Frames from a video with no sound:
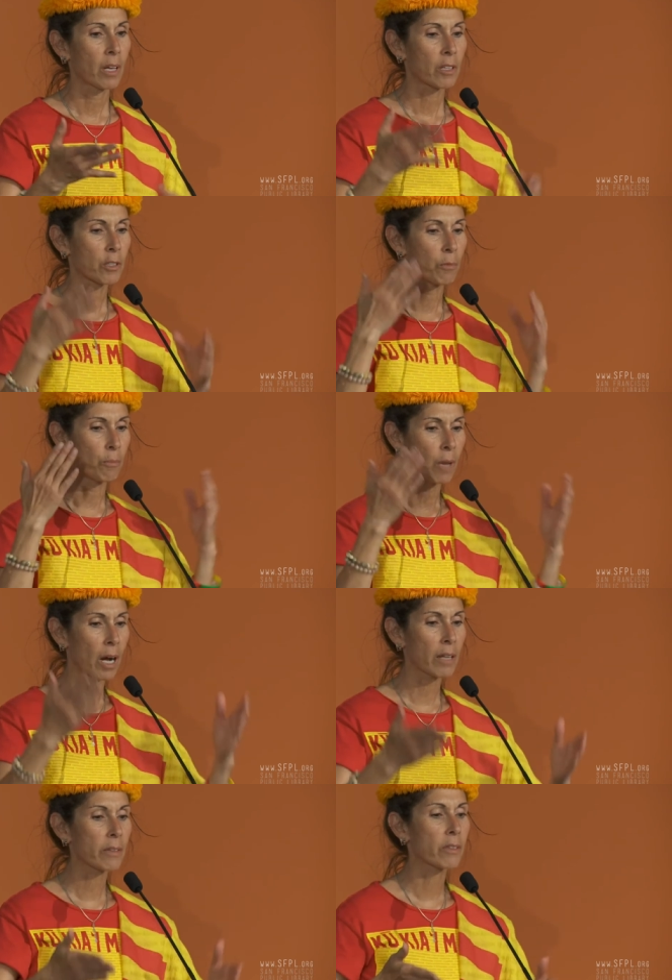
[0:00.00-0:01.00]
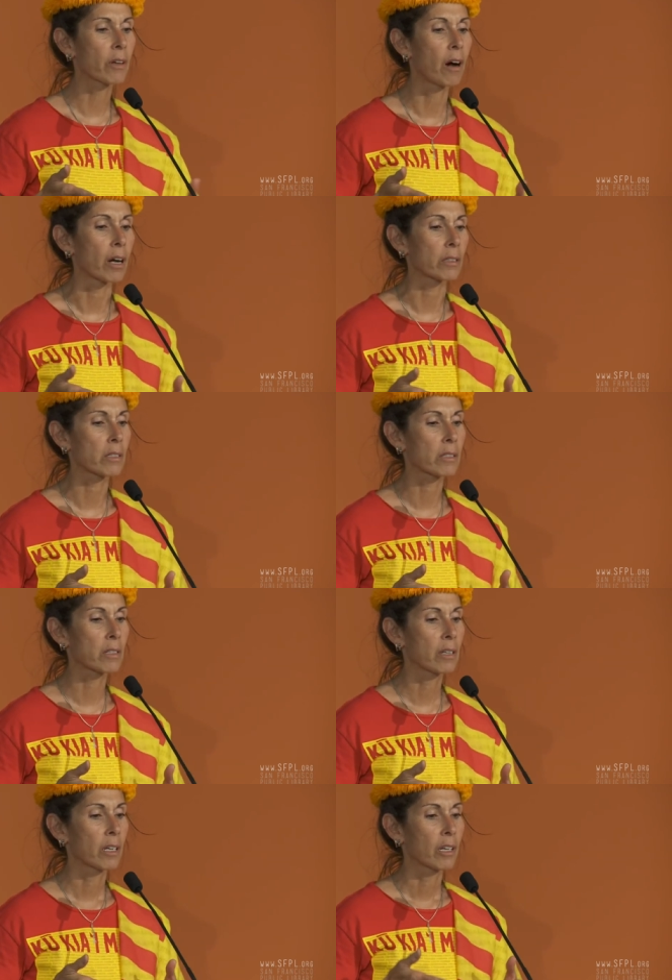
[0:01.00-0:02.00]
So my thoughts,
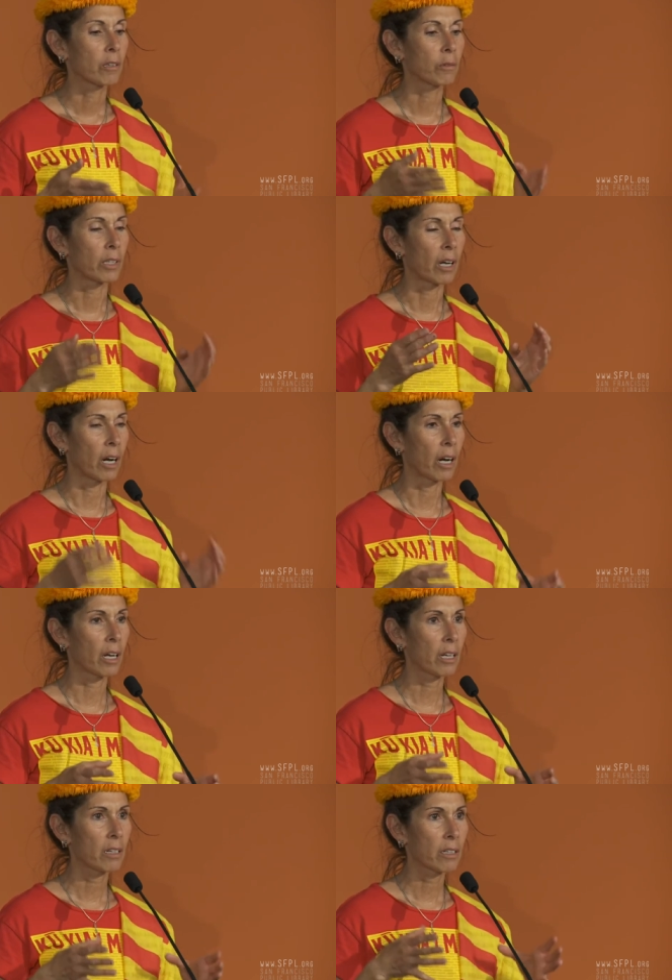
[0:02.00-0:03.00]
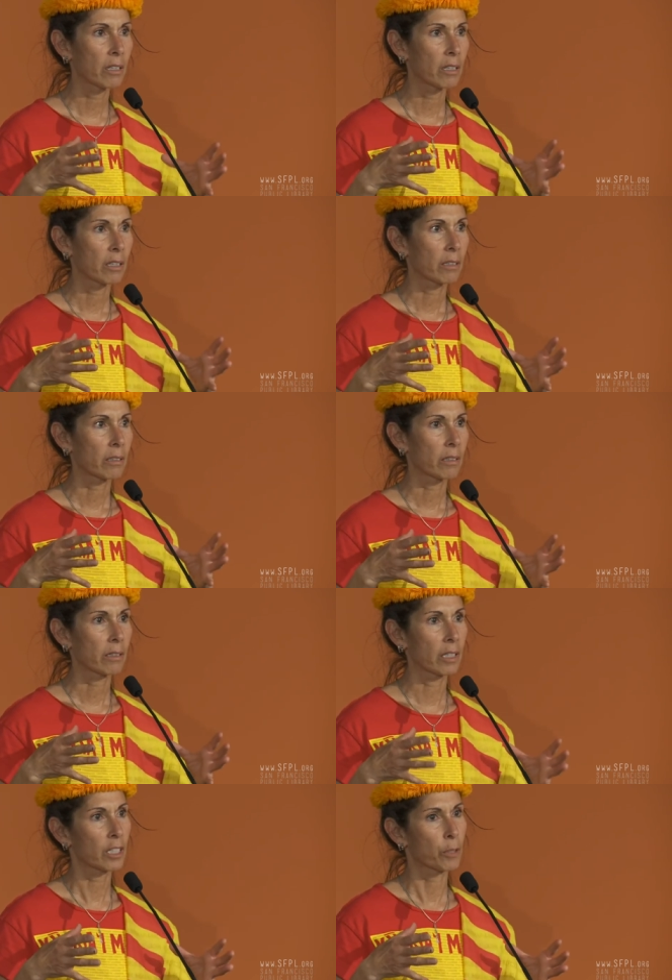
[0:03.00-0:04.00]
when I
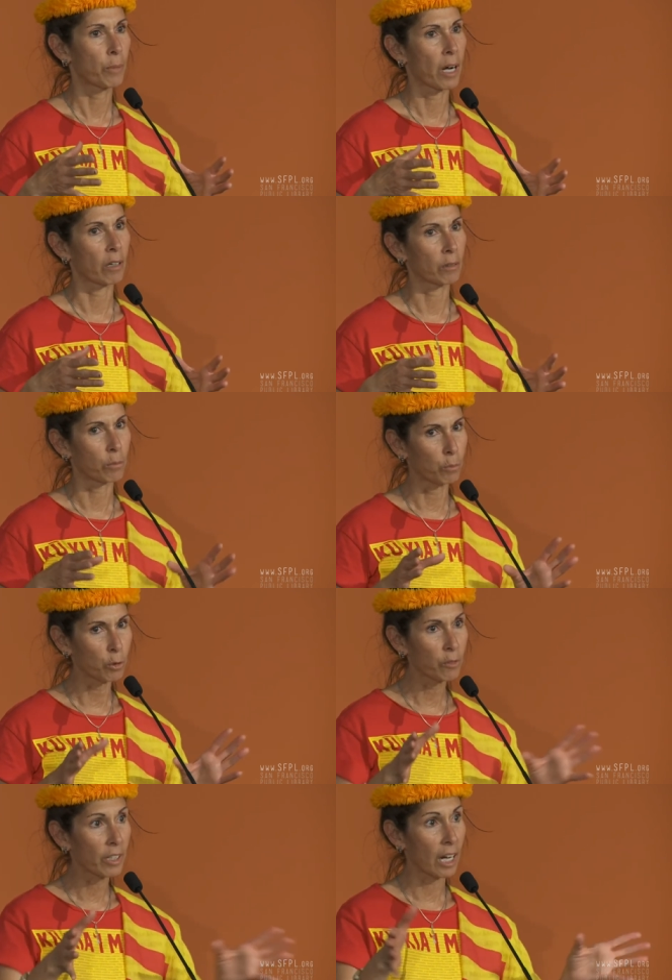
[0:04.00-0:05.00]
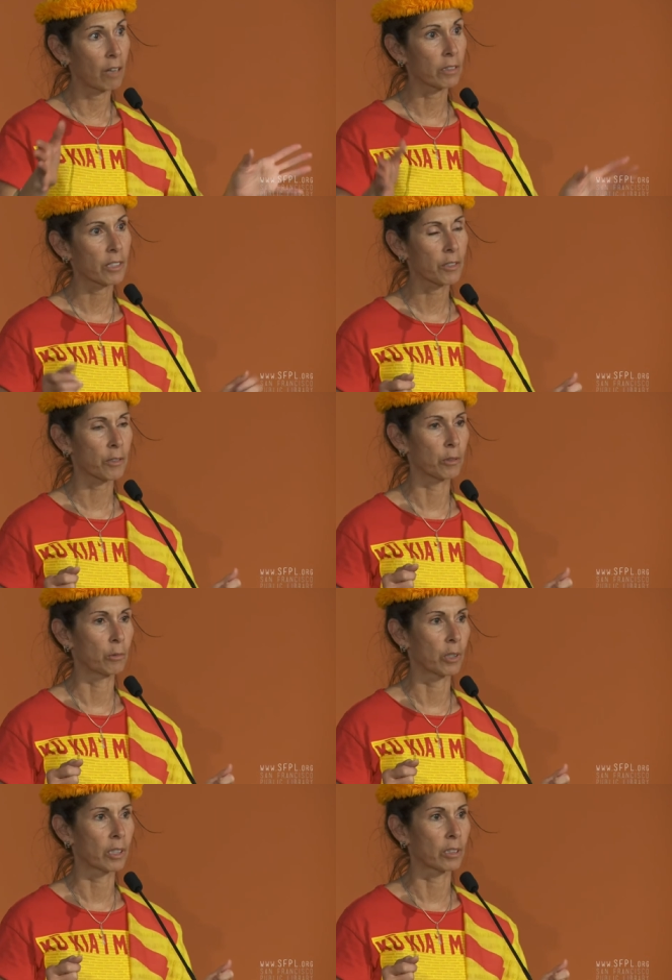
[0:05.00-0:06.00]
think about moving out into the
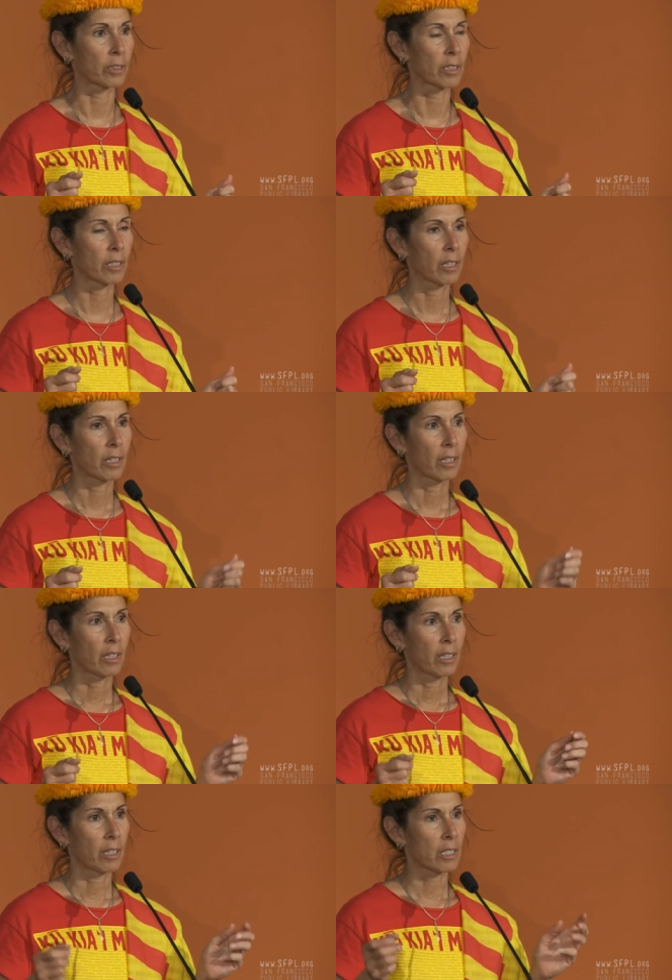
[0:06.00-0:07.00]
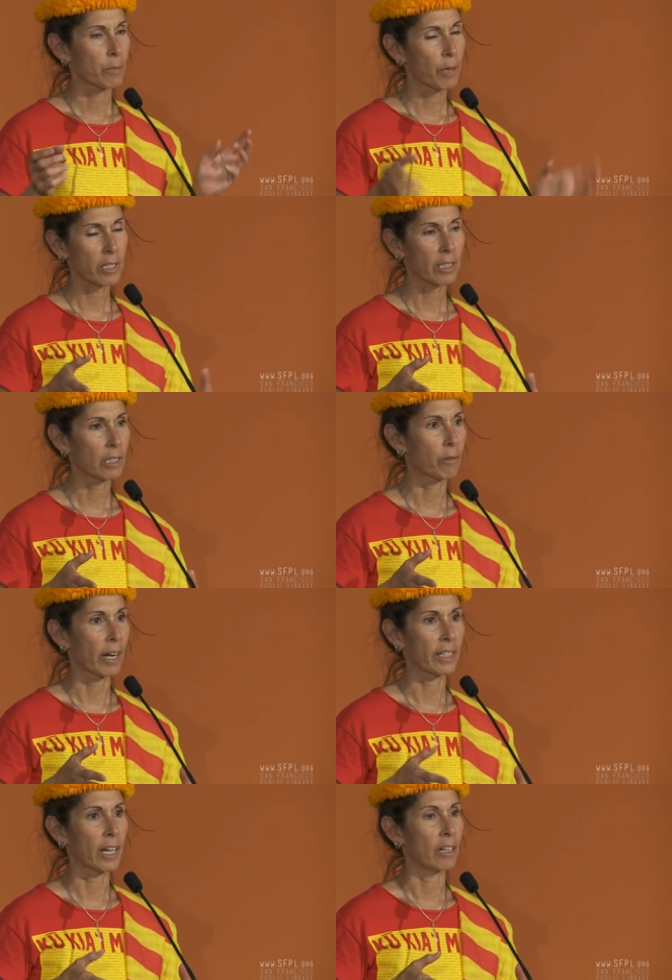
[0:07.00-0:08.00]
world, especially
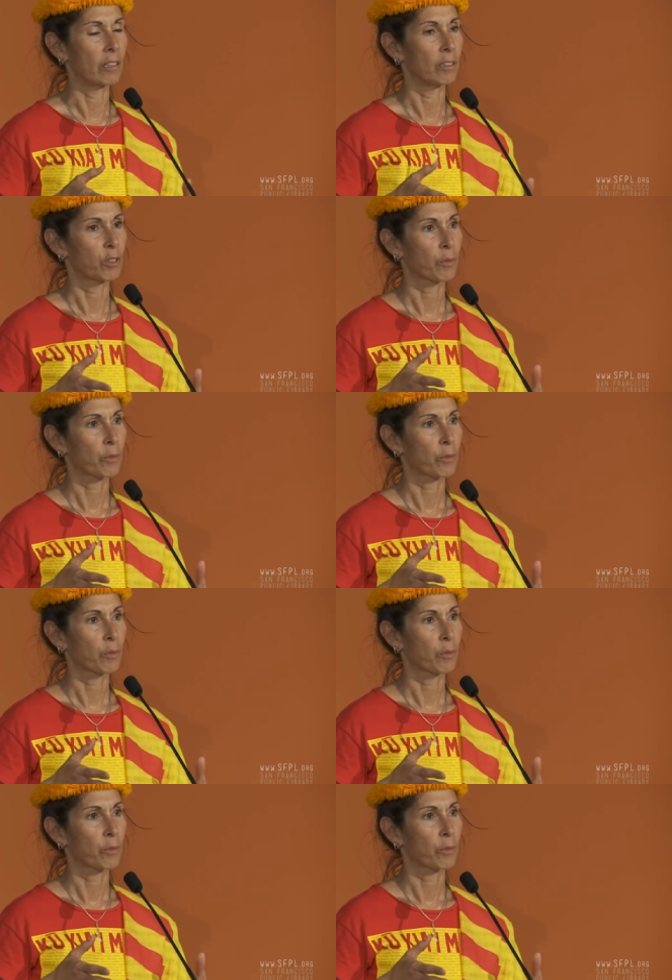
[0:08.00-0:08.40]
right now,